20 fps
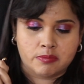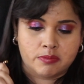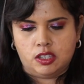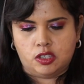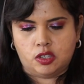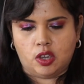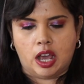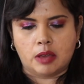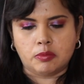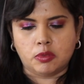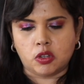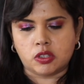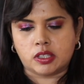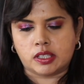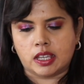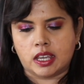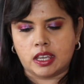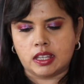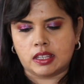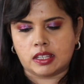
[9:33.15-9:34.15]
So I'm not
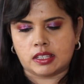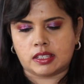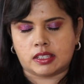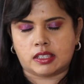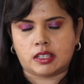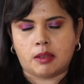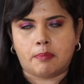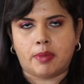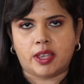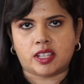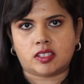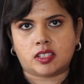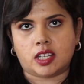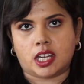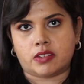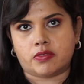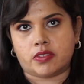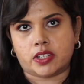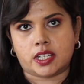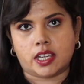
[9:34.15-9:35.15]
saying this is the best
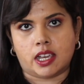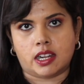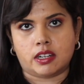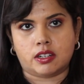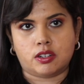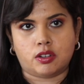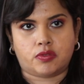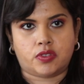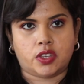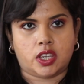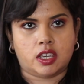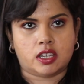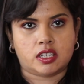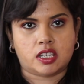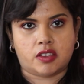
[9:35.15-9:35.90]
advent calendar of the year.